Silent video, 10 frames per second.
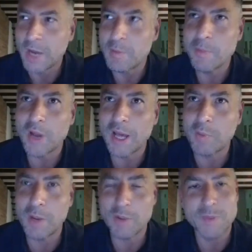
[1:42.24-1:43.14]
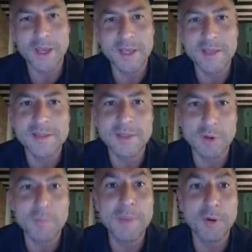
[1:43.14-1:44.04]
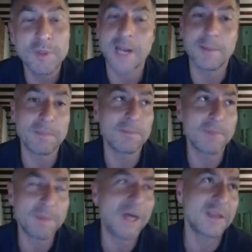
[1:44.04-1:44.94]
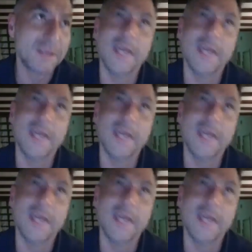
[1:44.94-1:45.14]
I remember, like, when I was playing, there were people that I'm like,